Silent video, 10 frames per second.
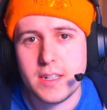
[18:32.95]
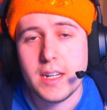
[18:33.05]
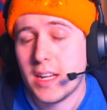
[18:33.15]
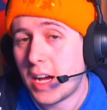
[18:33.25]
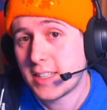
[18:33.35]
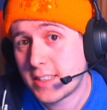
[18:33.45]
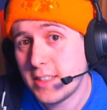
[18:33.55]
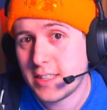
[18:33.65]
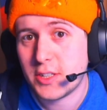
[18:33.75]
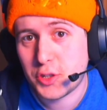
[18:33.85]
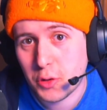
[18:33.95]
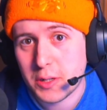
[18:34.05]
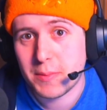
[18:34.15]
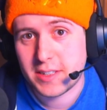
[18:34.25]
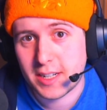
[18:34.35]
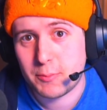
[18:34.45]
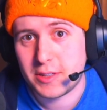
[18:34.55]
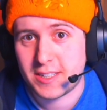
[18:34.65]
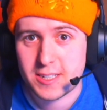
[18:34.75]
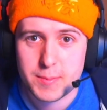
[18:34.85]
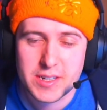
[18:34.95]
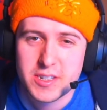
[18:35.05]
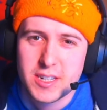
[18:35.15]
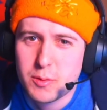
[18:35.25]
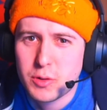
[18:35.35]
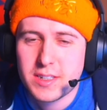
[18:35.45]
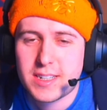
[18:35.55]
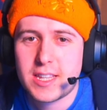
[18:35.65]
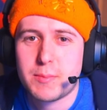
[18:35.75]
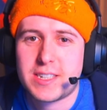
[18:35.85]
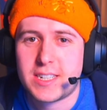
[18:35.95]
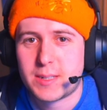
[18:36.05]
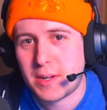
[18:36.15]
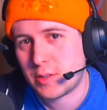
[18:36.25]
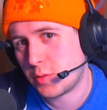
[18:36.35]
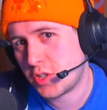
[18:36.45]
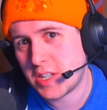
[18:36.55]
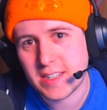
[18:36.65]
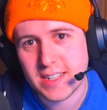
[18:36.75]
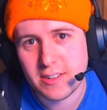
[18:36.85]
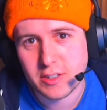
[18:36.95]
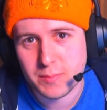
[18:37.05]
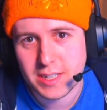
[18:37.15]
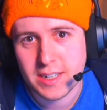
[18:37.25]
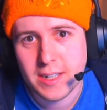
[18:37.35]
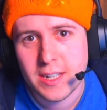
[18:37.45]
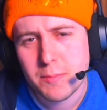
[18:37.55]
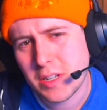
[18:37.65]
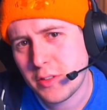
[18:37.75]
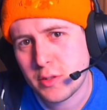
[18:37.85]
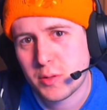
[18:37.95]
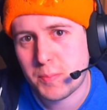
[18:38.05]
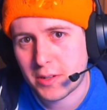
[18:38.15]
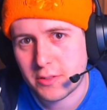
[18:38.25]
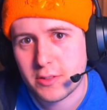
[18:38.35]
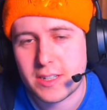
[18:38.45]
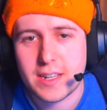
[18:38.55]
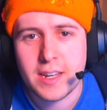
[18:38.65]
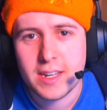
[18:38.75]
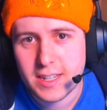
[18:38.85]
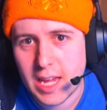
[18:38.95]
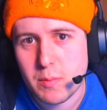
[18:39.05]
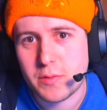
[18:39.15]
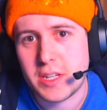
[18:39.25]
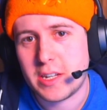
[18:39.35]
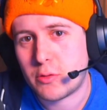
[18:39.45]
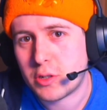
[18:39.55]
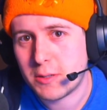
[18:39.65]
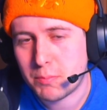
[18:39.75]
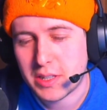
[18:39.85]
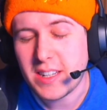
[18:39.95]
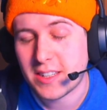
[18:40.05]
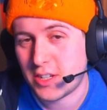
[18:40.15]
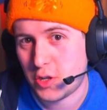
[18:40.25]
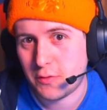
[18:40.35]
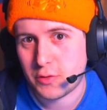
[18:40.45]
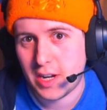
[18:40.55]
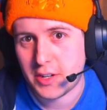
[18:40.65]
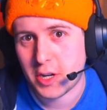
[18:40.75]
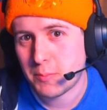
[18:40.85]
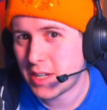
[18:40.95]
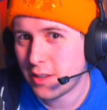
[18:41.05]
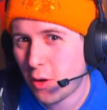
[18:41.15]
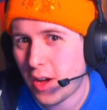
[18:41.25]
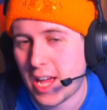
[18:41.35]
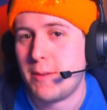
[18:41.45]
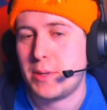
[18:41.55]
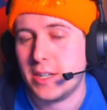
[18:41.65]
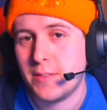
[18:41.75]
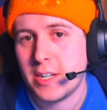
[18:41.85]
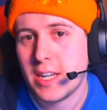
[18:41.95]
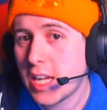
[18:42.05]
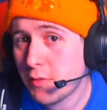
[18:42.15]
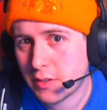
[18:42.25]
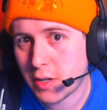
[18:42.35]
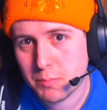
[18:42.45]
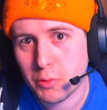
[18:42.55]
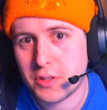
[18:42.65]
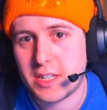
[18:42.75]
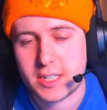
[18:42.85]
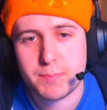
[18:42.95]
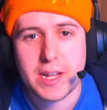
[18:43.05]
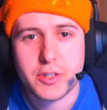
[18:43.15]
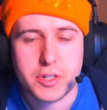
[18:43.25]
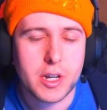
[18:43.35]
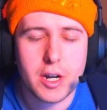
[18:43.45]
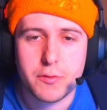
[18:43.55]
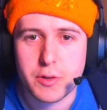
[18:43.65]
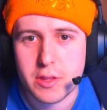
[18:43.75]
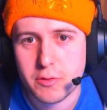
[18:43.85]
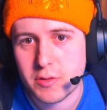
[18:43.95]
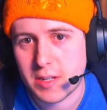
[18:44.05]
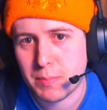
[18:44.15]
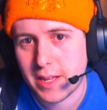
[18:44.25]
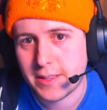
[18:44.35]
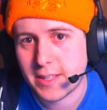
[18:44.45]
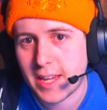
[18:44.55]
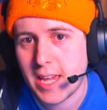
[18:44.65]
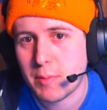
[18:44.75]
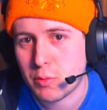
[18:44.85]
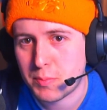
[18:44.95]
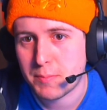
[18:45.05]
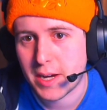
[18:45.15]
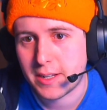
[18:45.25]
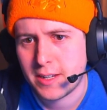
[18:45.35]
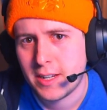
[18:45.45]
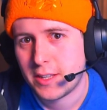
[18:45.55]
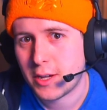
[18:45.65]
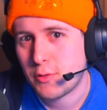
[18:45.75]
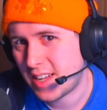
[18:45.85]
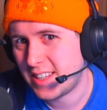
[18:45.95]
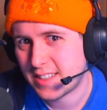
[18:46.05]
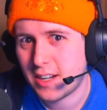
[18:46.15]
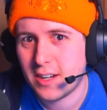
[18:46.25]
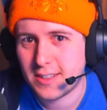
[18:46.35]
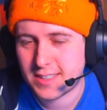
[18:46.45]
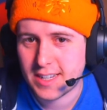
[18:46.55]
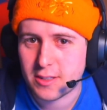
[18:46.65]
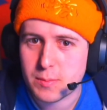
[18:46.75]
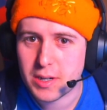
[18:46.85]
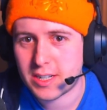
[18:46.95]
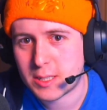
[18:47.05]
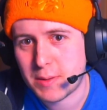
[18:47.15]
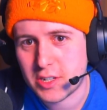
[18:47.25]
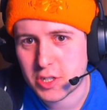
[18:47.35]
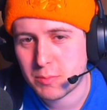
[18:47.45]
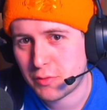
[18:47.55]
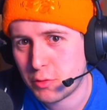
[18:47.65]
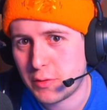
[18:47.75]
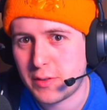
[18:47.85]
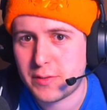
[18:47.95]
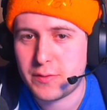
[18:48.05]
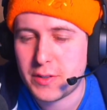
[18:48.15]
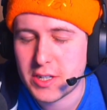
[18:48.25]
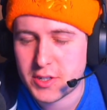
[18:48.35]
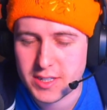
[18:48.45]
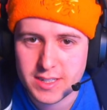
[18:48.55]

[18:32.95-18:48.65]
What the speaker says: I certainly enjoyed my time with this expansion, and I wouldn't say that my £6 was cheated out of me, but if this was bundled in a Game of the Year or a complete edition of Dredge, I'd be a lot happier. Even if I bought the expansion halfway through playing the game, it would be better, though that is a hard sell to buy an expansion before you've even finished it.